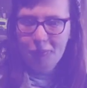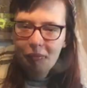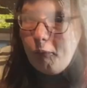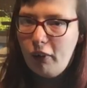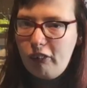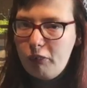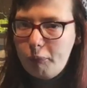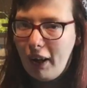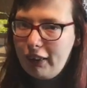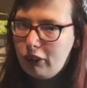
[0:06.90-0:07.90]
And welcome
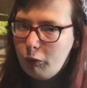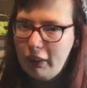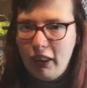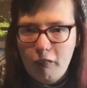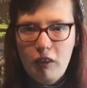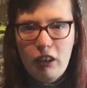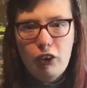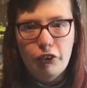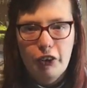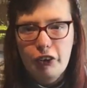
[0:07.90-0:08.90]
back to another
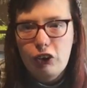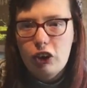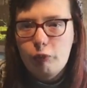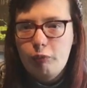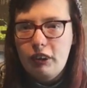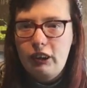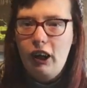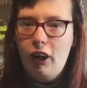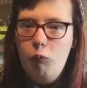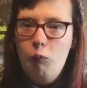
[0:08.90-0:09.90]
YouTube
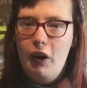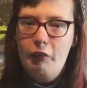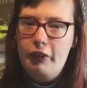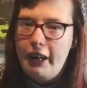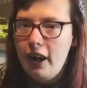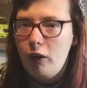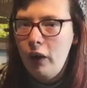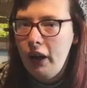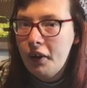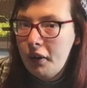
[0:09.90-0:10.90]
video with your girl,
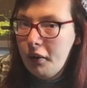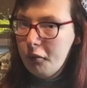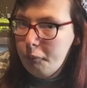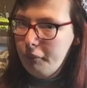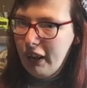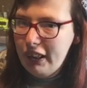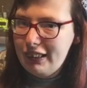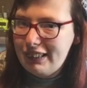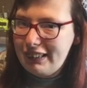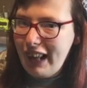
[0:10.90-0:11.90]

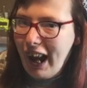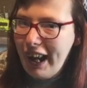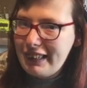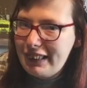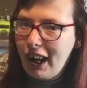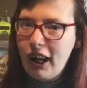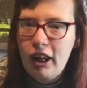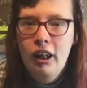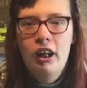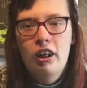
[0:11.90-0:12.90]
Misstezza.
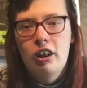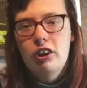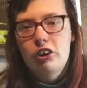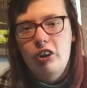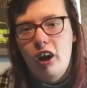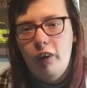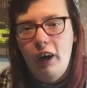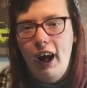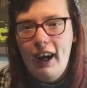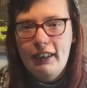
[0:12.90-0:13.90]

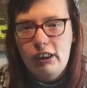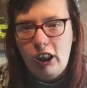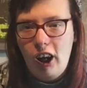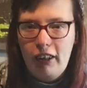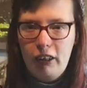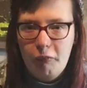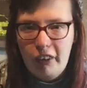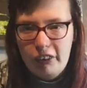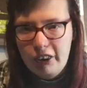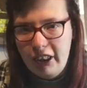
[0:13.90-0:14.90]
So, as you're currently
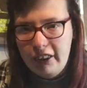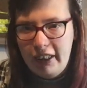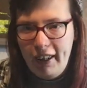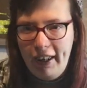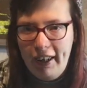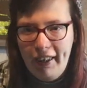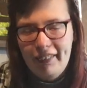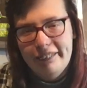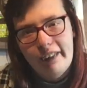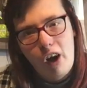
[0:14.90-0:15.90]
watching this, it
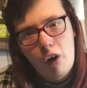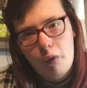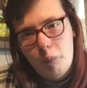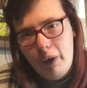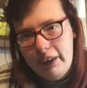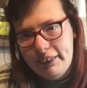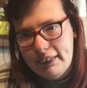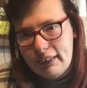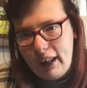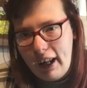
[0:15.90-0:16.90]
is
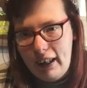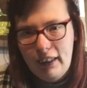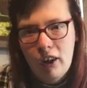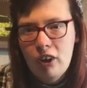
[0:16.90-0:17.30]
Wednesday.